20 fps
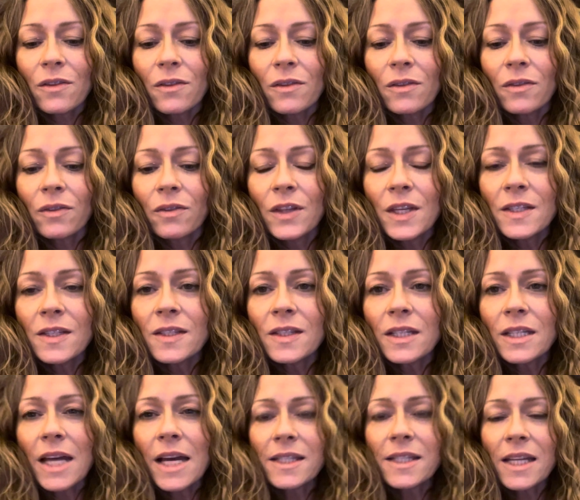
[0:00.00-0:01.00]
this is a
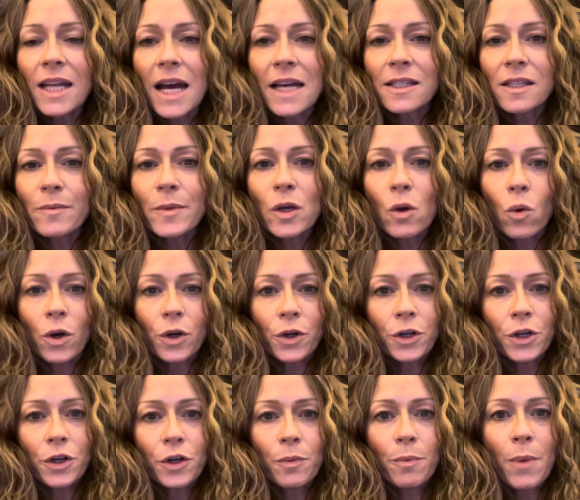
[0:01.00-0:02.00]
test that has to be
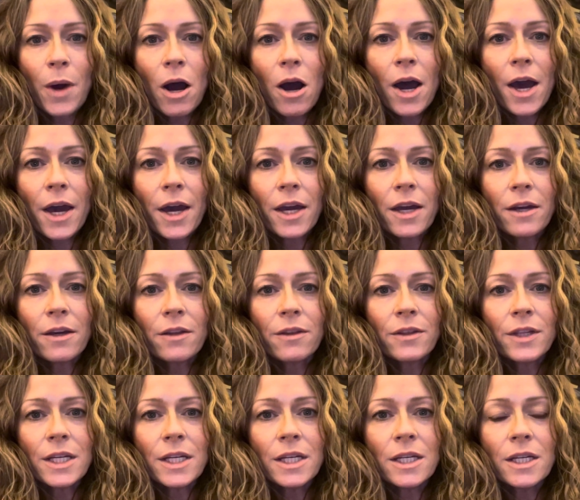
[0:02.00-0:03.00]
ordered by
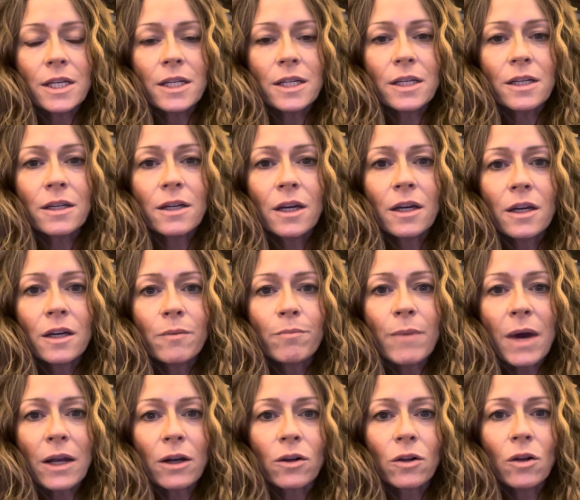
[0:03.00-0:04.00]
the
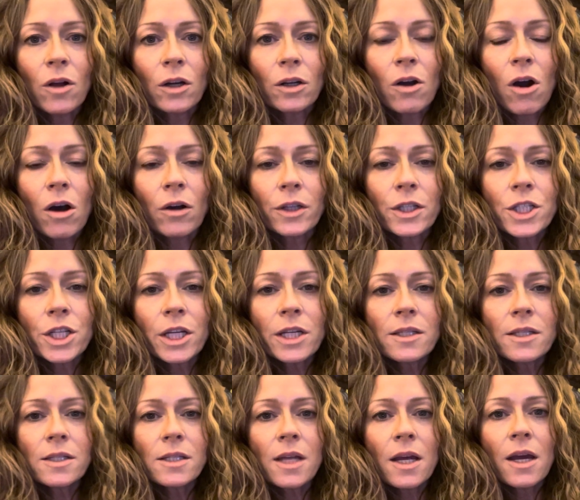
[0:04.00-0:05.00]
medical
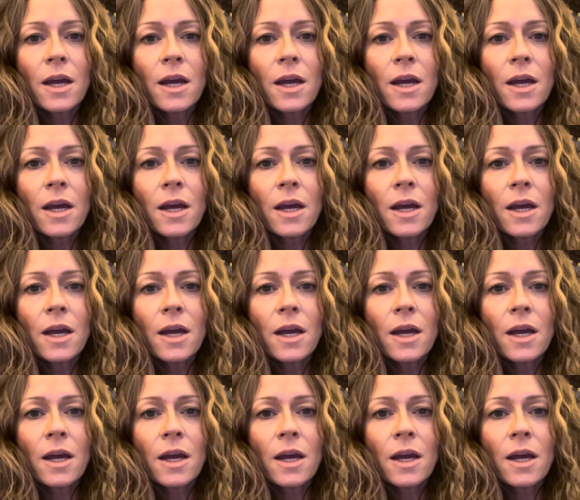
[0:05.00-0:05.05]
oncologist,